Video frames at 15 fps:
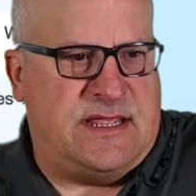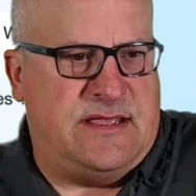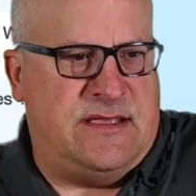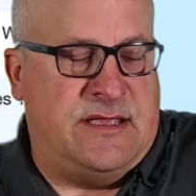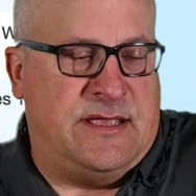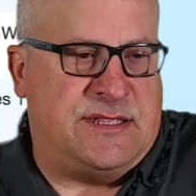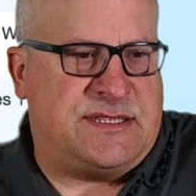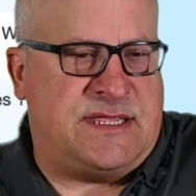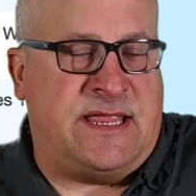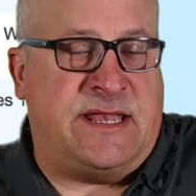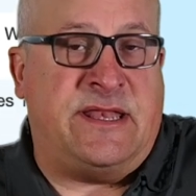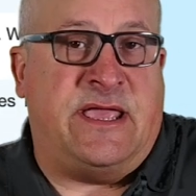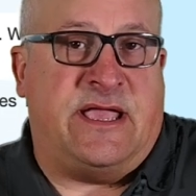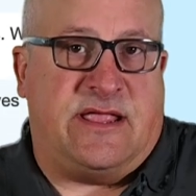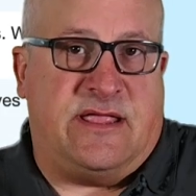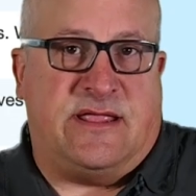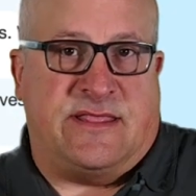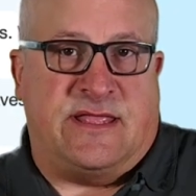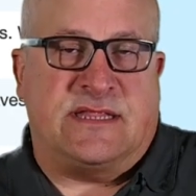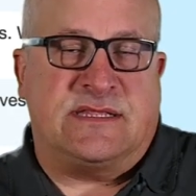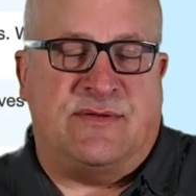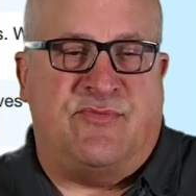uh, uh San Nick, because
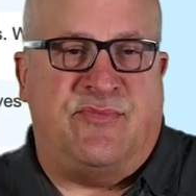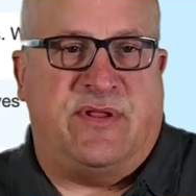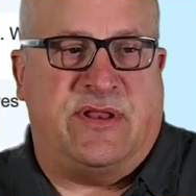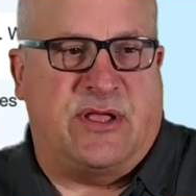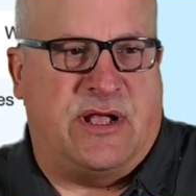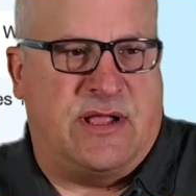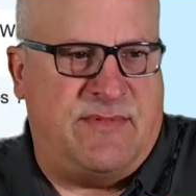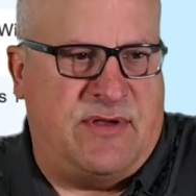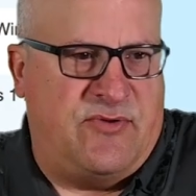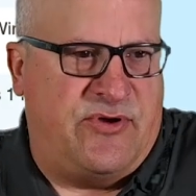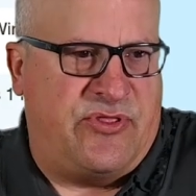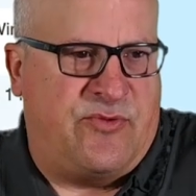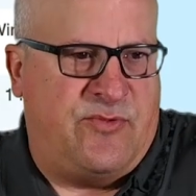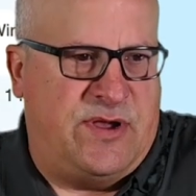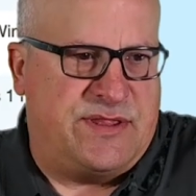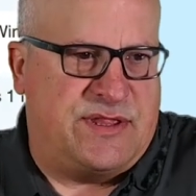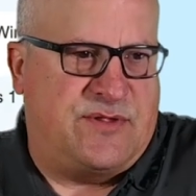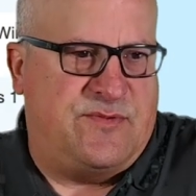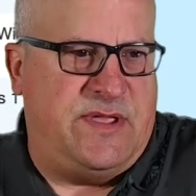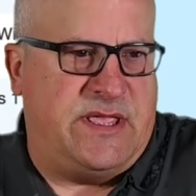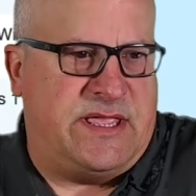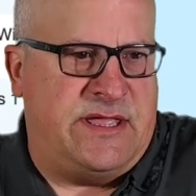that's something we'll be talking about weather-wise
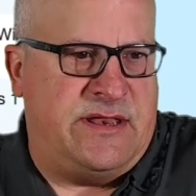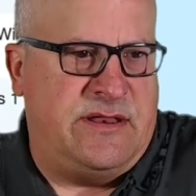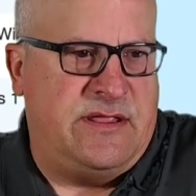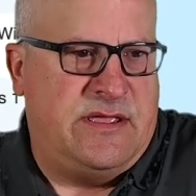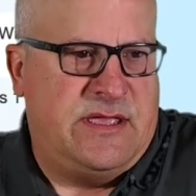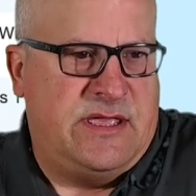this weekend.